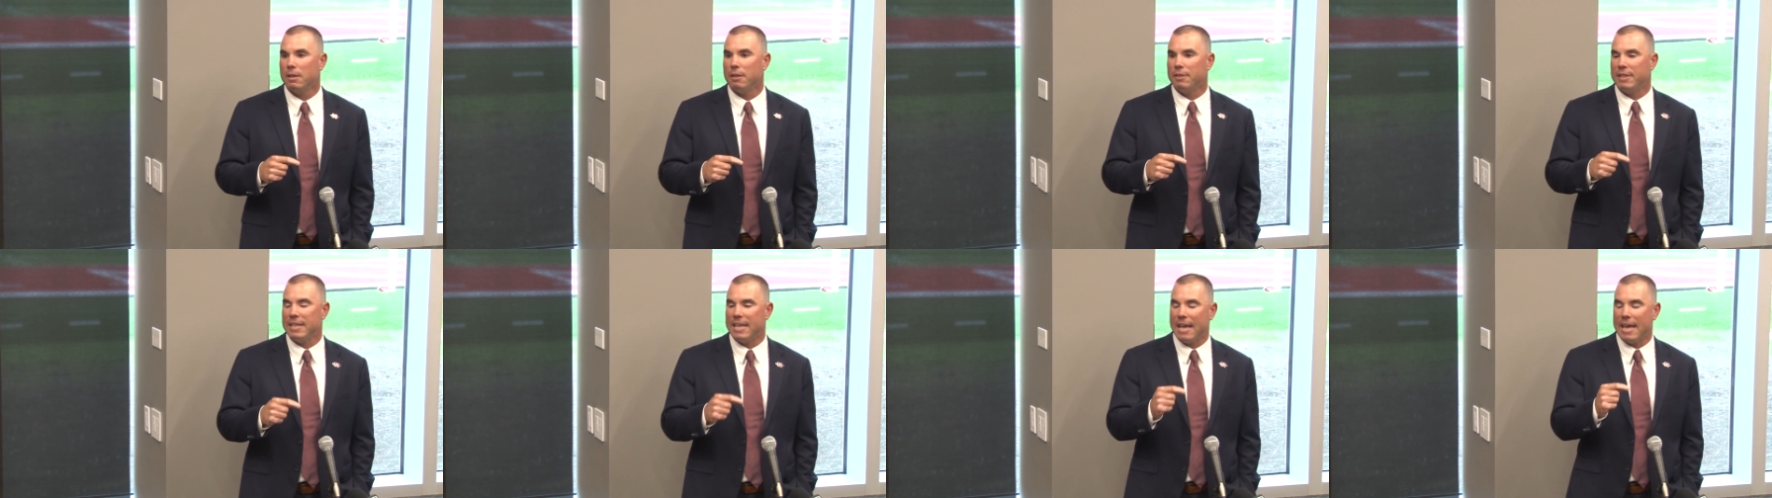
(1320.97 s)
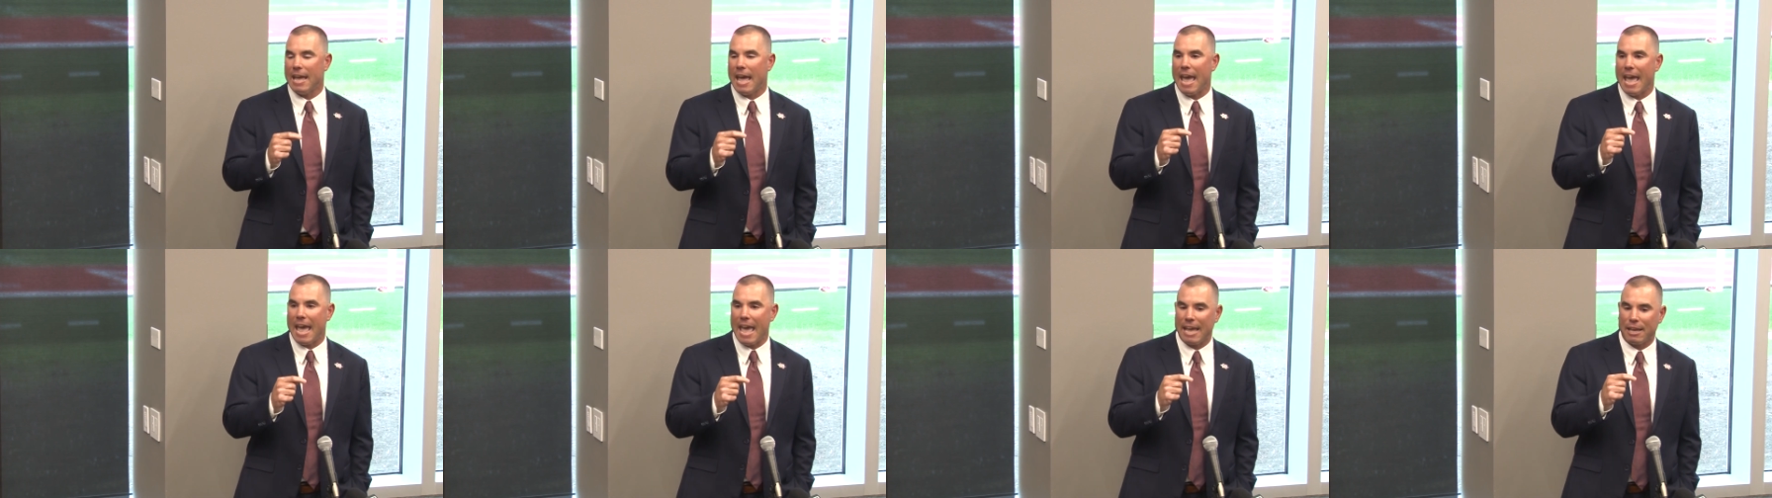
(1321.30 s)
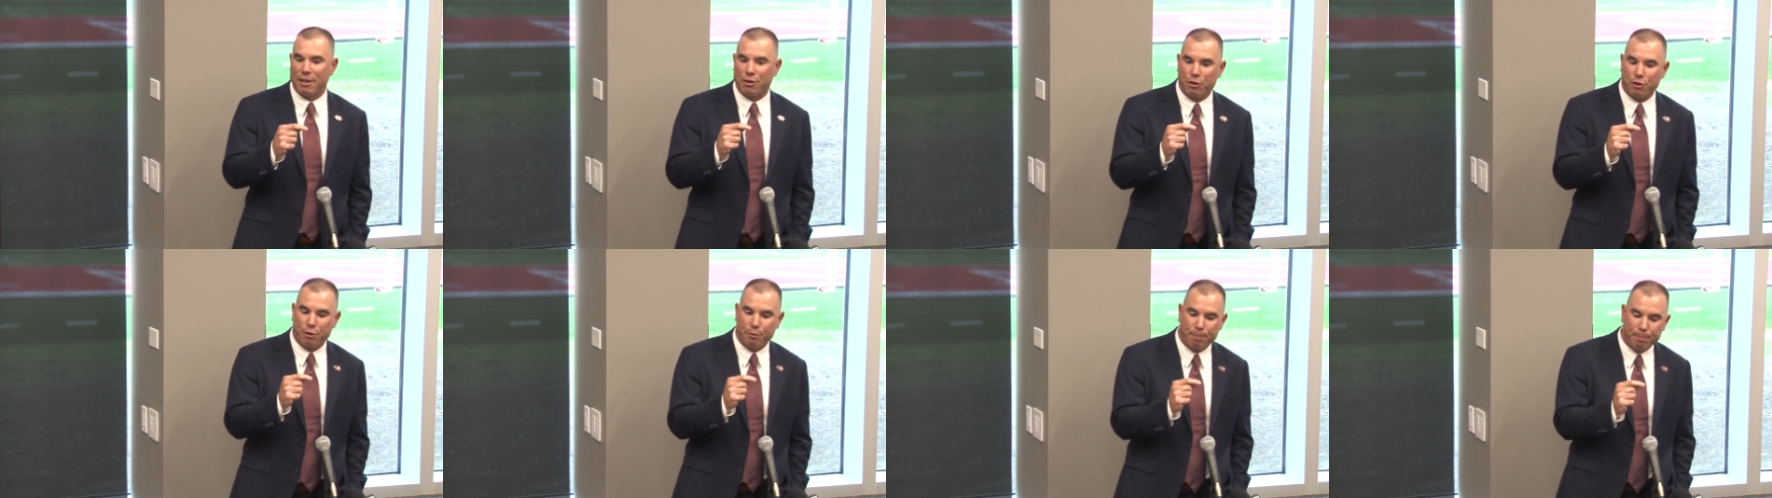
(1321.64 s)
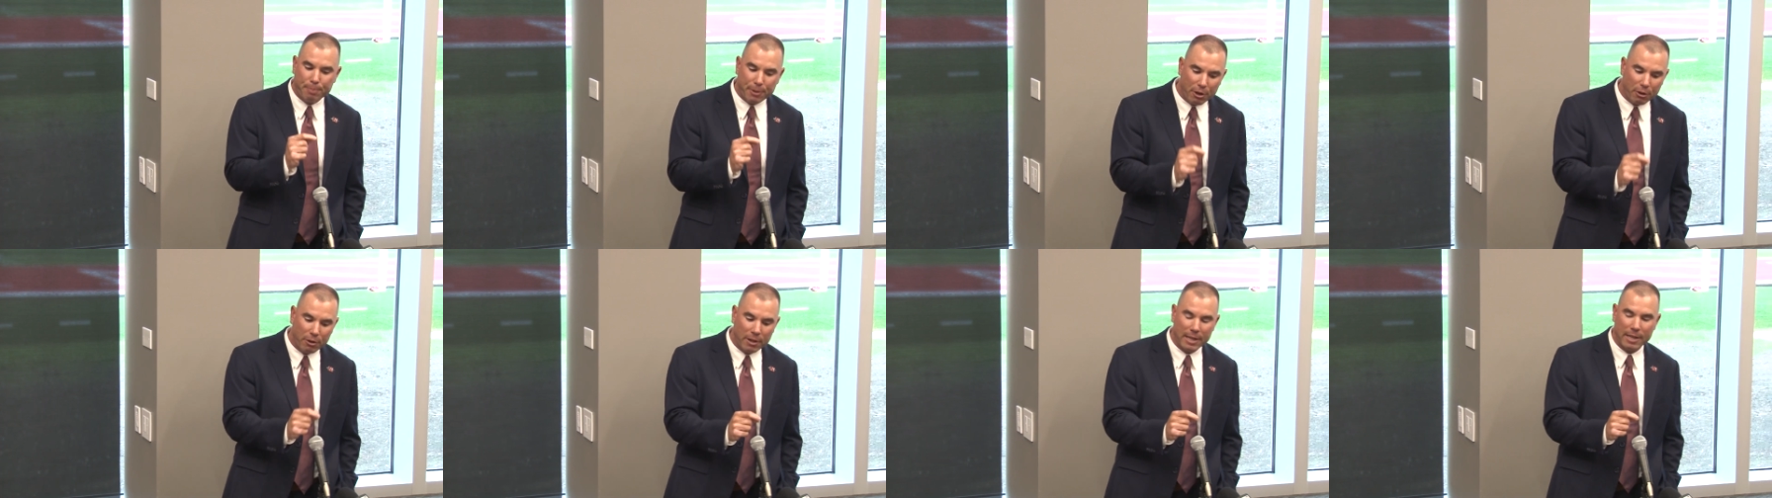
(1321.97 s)
the
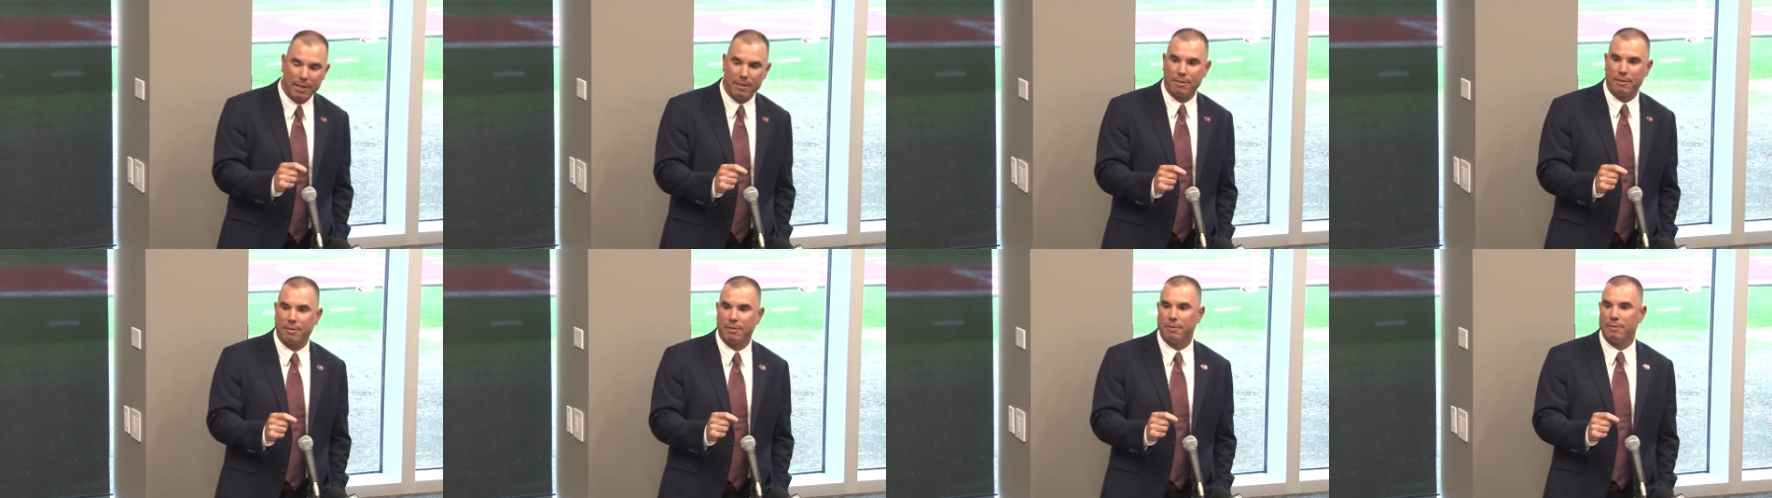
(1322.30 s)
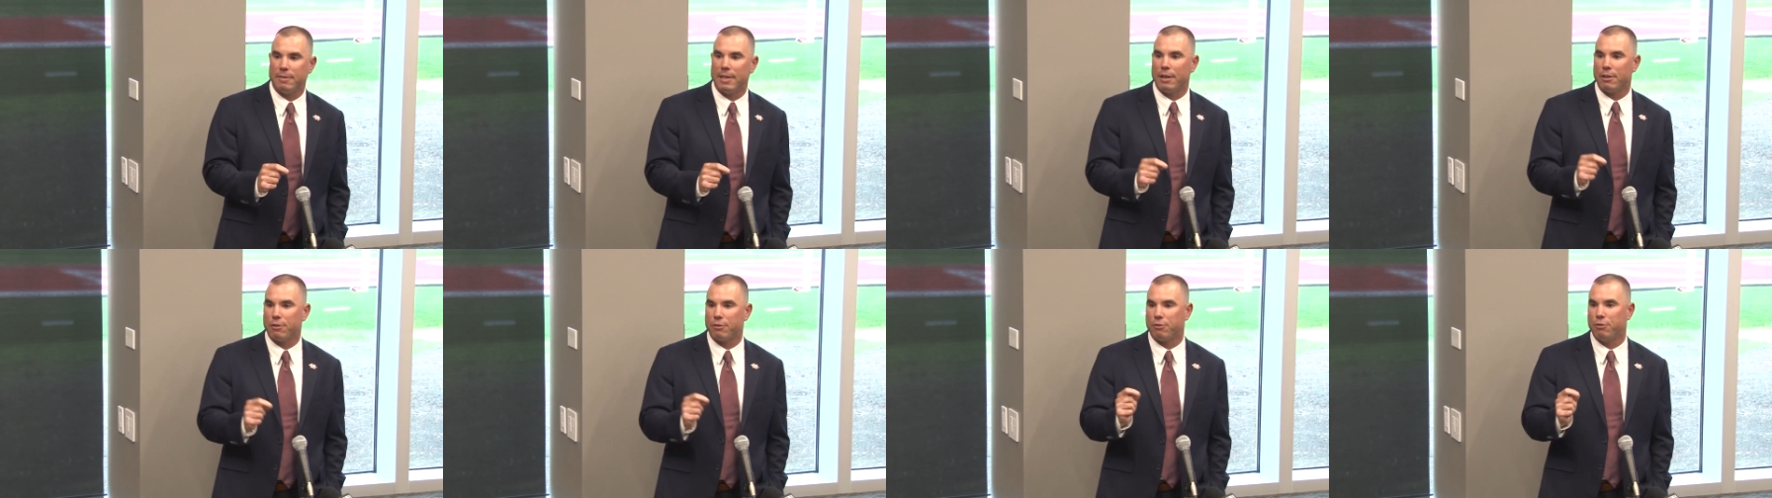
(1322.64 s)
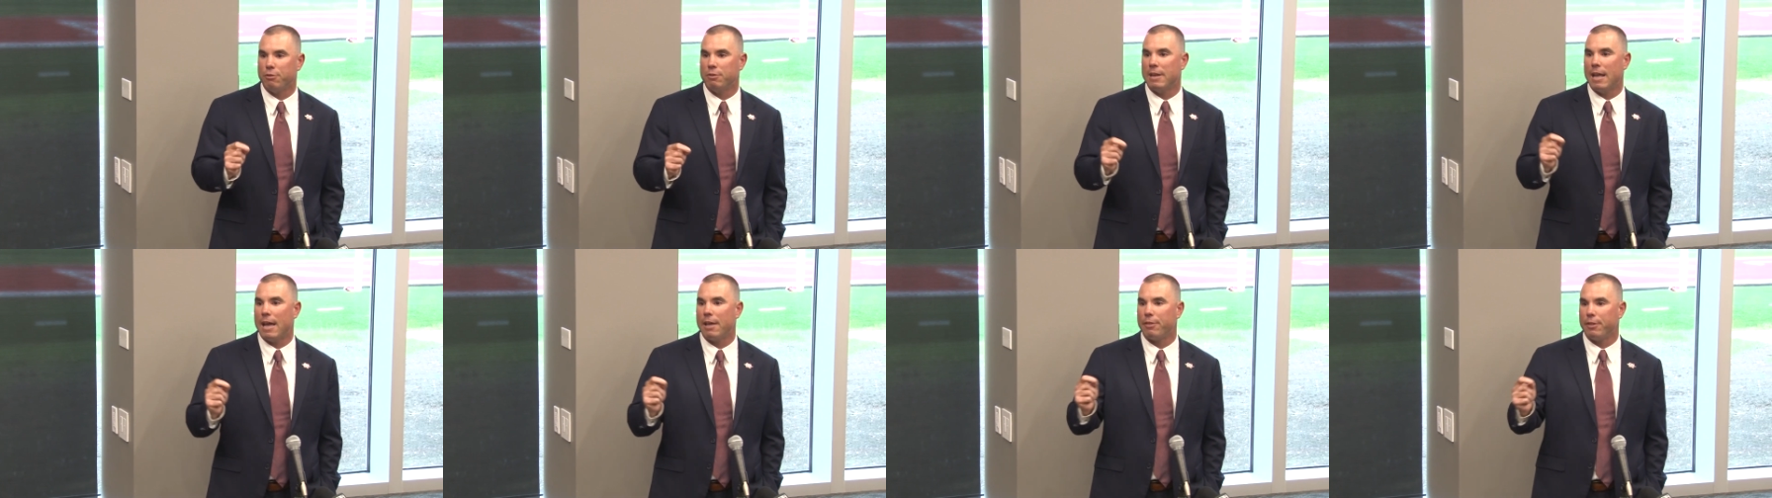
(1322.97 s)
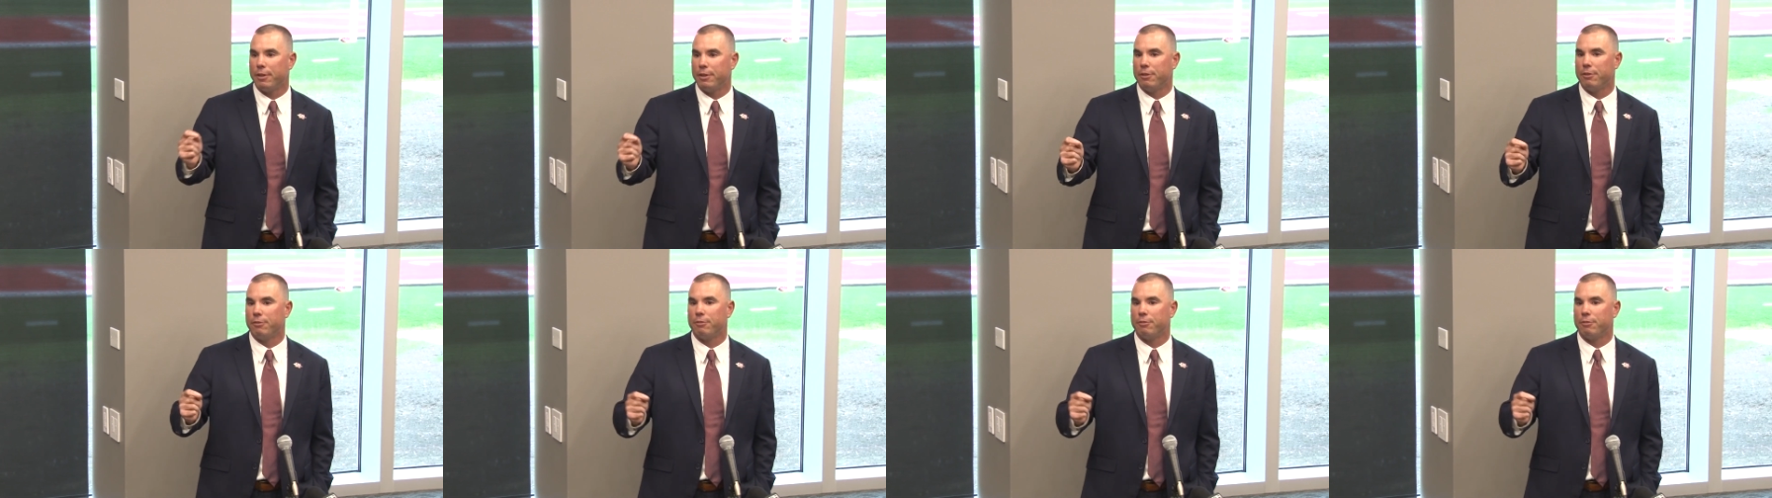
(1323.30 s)
experience that a student athlete